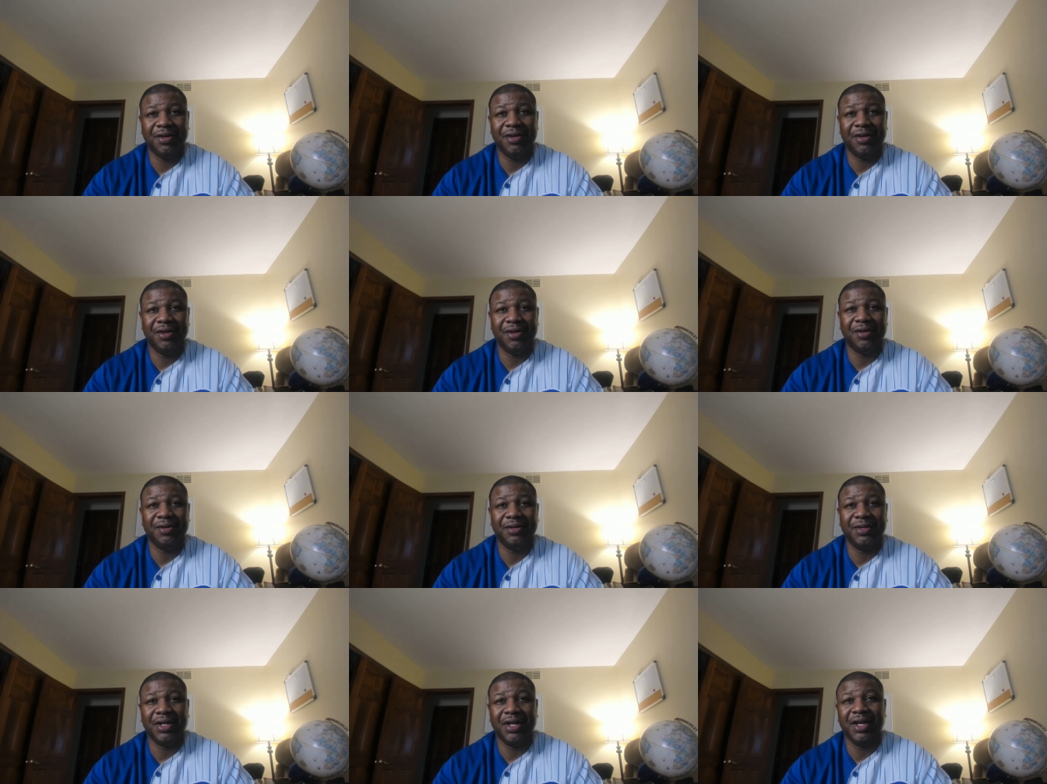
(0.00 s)
You
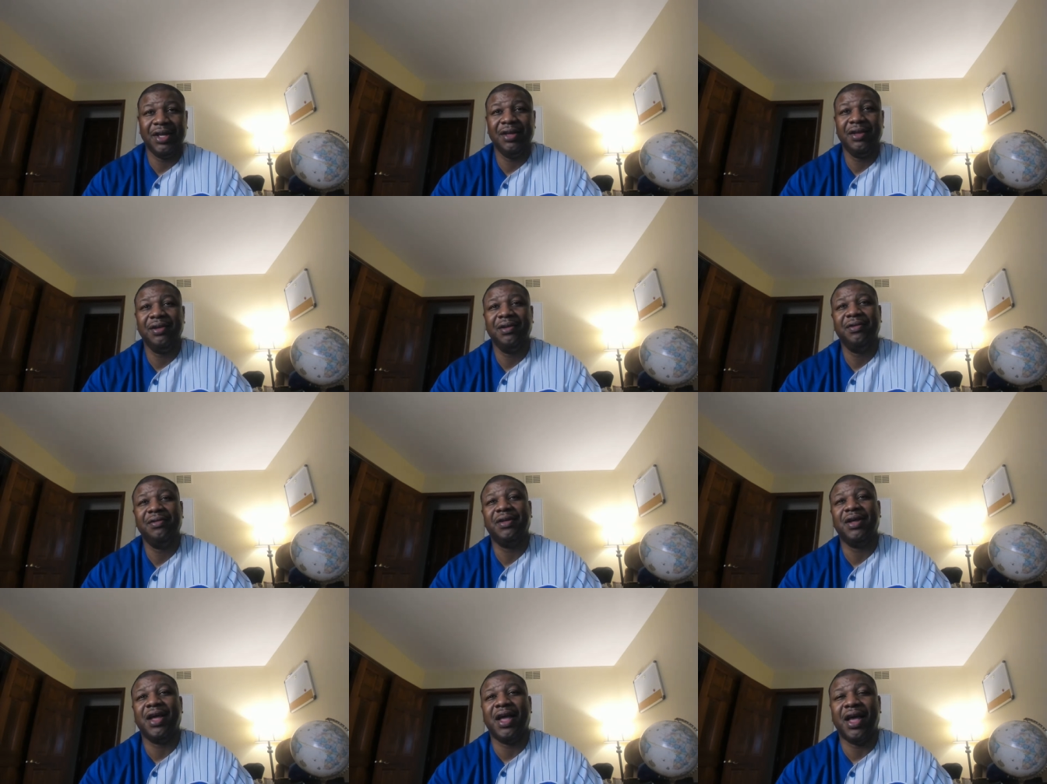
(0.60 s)
know,
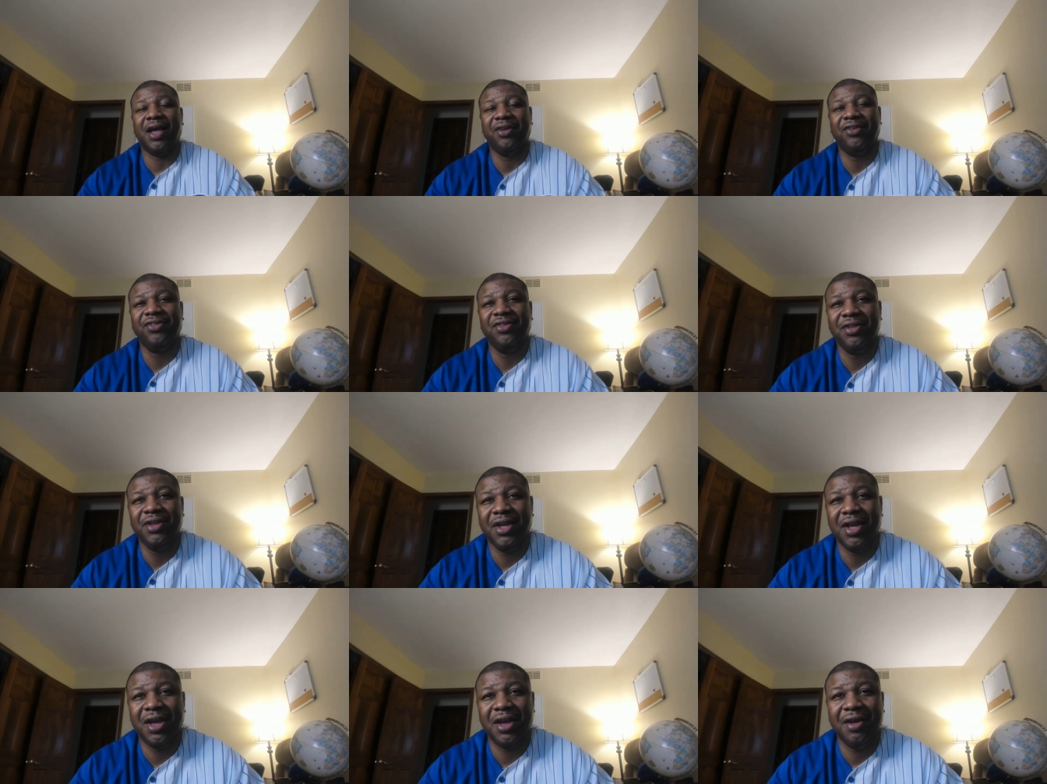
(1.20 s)
they
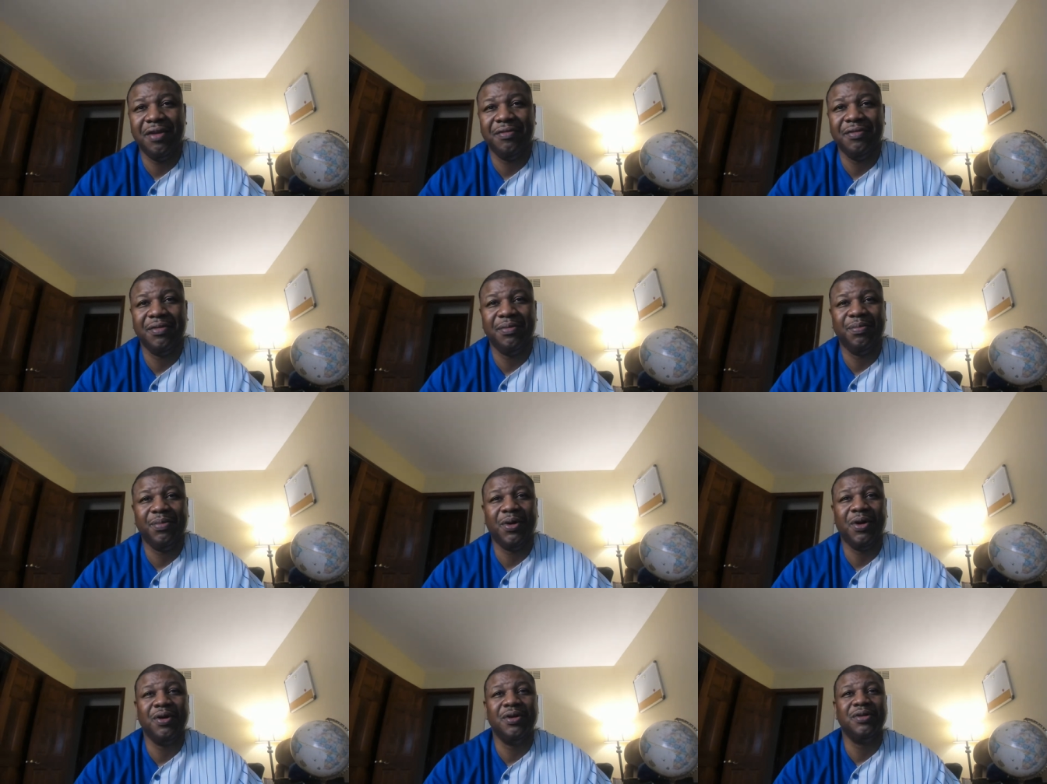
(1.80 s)
actually
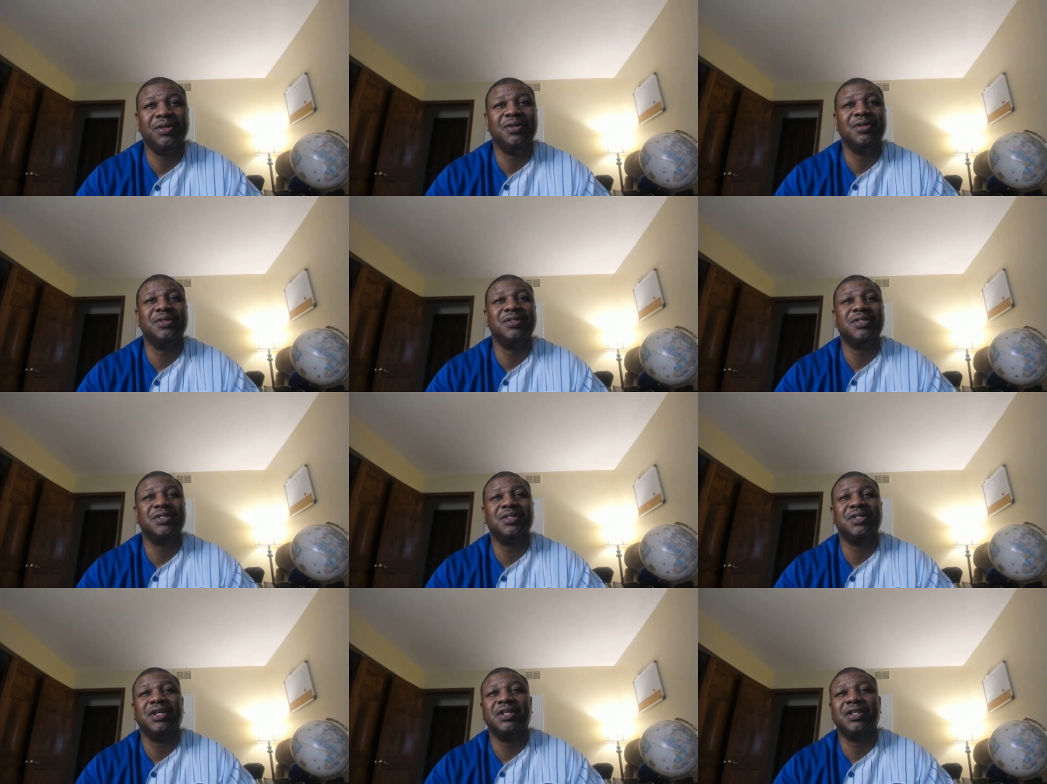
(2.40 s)
have
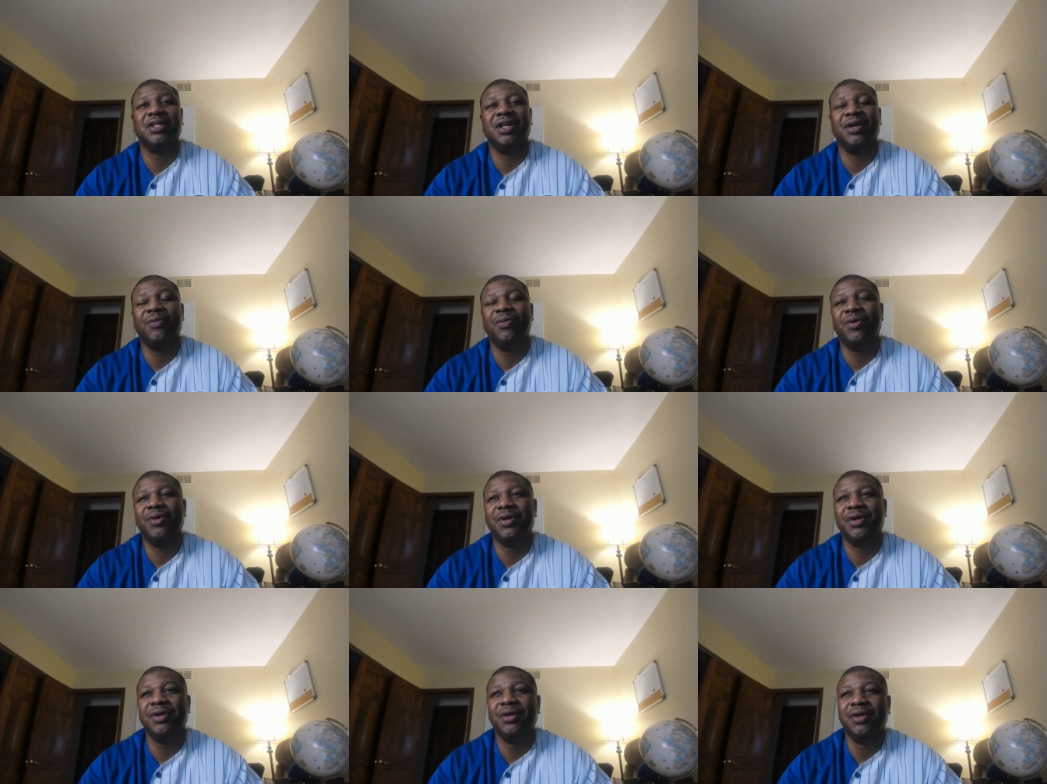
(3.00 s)
partners that they
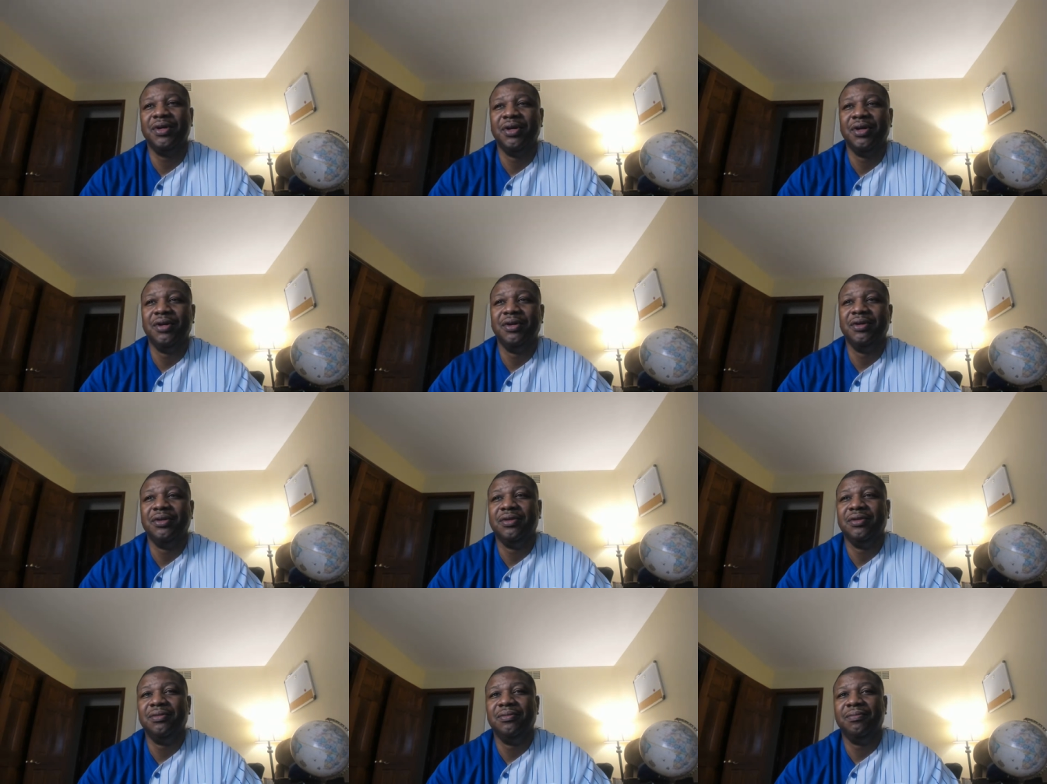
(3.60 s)
want to
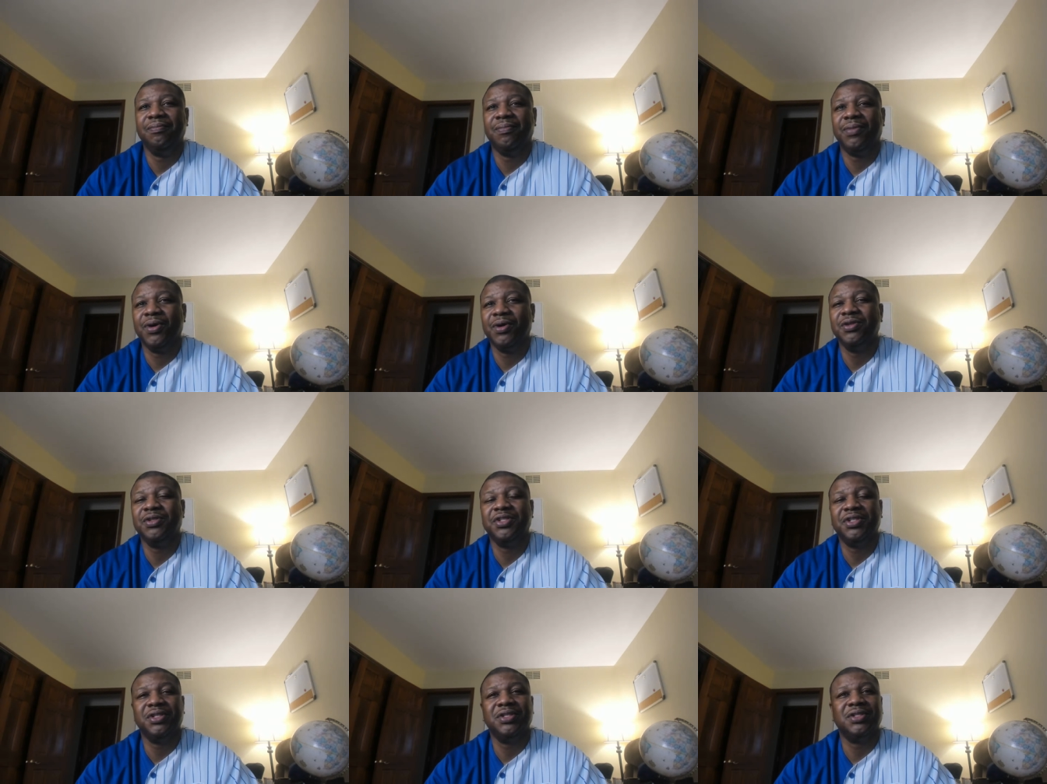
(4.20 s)

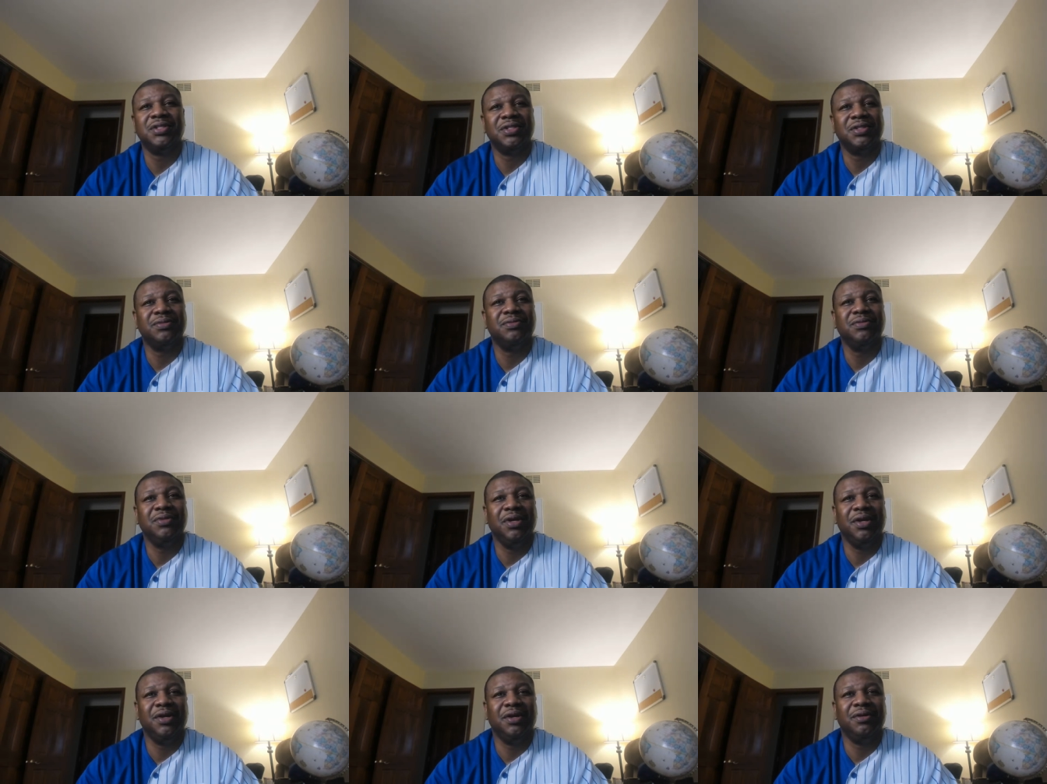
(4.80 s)
purchase,
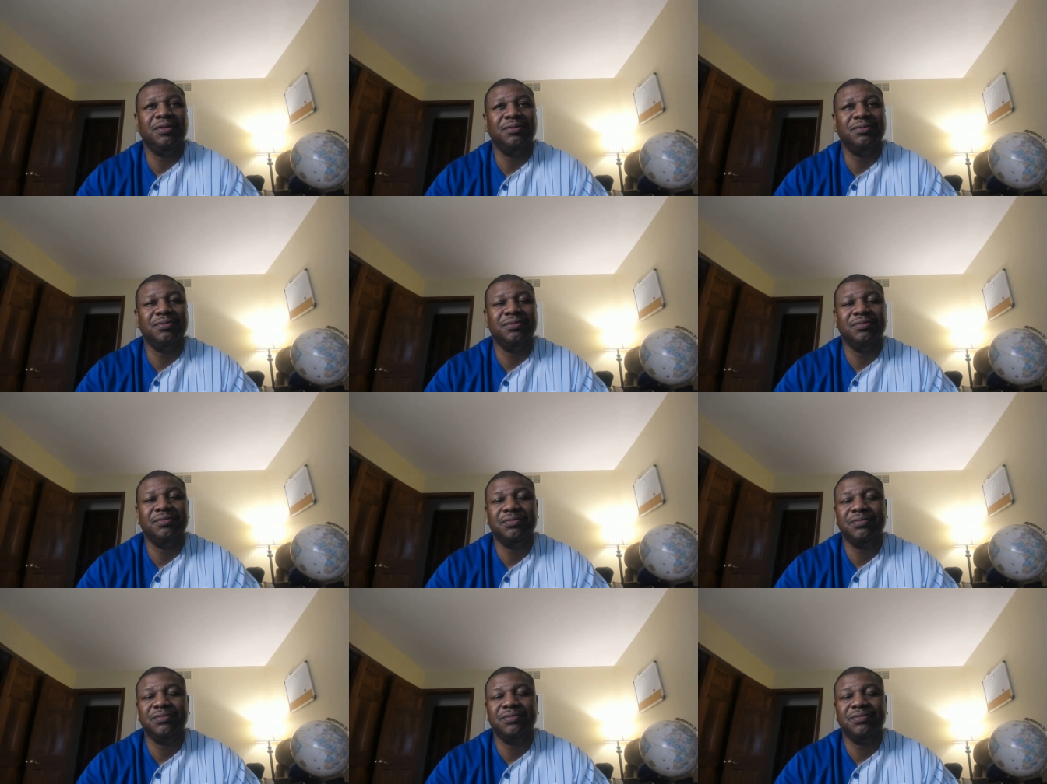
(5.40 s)
you know,